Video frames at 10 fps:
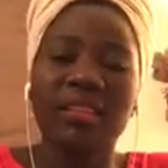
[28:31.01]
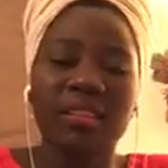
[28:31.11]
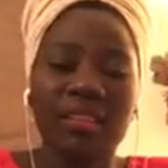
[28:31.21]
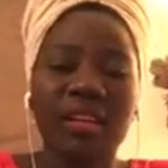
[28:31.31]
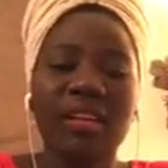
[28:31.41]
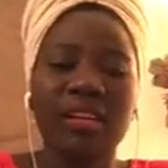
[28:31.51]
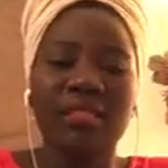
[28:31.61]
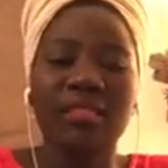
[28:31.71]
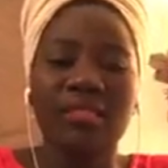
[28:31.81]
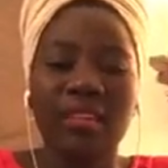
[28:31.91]
Yeah,
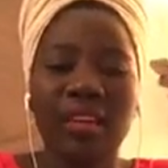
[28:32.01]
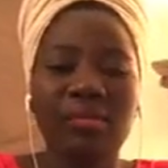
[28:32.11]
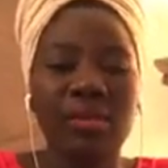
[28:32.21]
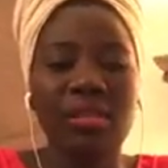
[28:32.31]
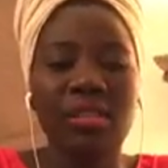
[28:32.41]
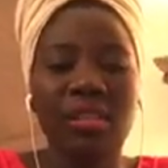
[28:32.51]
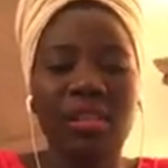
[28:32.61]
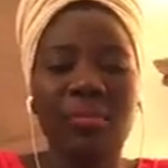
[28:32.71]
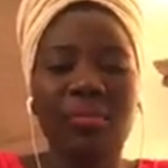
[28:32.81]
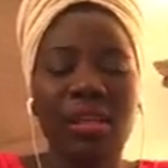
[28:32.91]
I would say
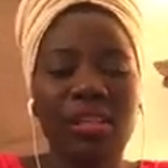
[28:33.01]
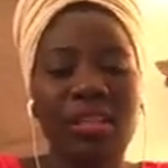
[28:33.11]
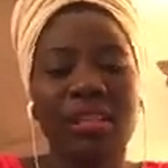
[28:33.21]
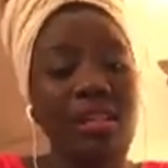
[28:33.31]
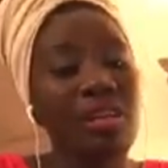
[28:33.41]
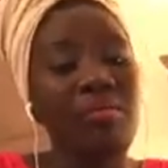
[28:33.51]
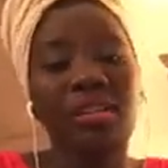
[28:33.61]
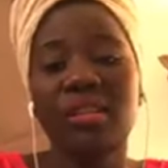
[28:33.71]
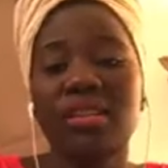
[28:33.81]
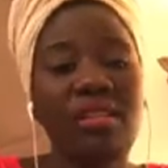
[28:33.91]
like Pakistan
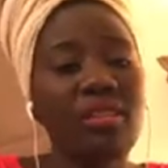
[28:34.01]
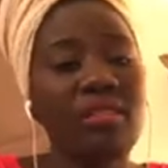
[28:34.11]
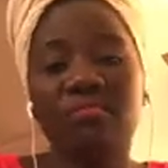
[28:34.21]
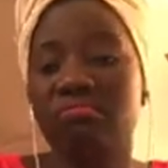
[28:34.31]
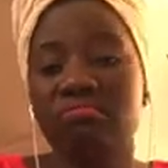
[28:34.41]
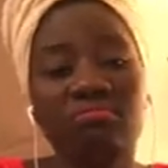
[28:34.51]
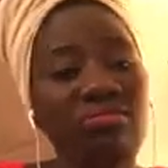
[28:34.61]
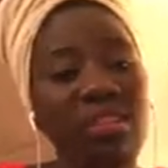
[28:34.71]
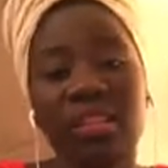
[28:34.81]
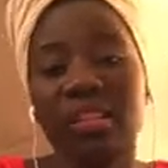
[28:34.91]
Army is
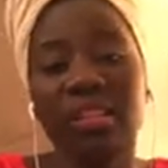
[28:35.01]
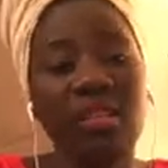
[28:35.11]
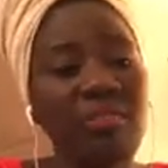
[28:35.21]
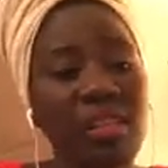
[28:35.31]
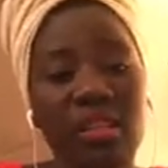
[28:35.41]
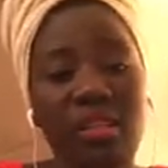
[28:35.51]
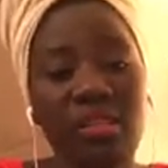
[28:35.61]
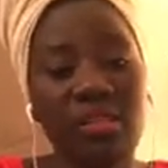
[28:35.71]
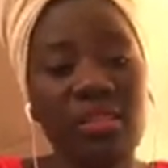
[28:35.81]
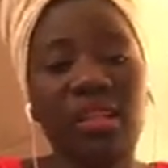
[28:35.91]
really something
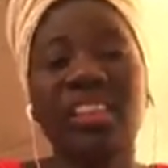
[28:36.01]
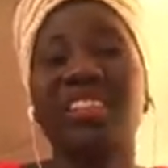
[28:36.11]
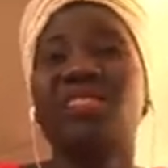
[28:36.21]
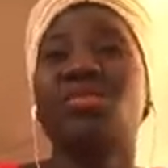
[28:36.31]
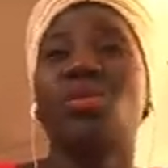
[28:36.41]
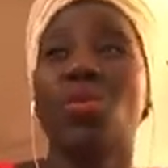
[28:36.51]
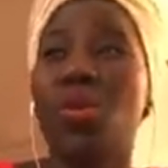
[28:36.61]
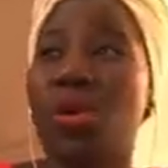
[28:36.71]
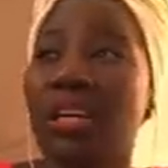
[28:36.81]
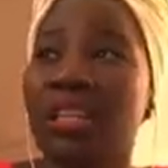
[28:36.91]
else. Like they're so
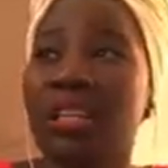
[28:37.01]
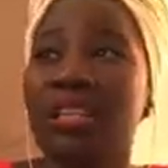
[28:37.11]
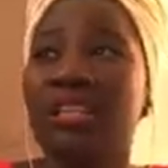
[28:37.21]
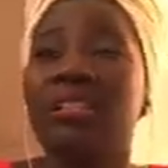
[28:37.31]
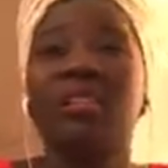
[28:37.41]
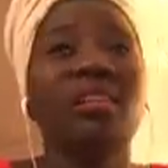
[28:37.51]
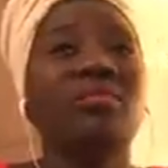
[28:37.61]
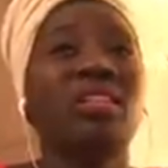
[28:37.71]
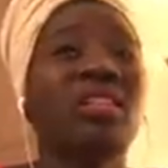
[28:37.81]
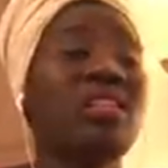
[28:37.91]
organized. Like
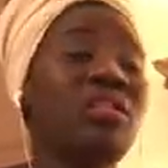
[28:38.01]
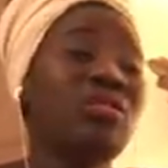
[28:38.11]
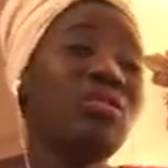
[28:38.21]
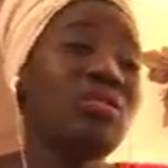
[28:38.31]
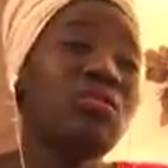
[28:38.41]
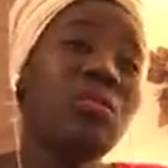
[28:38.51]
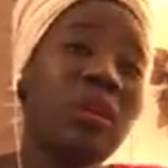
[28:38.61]
I'm telling you, they're so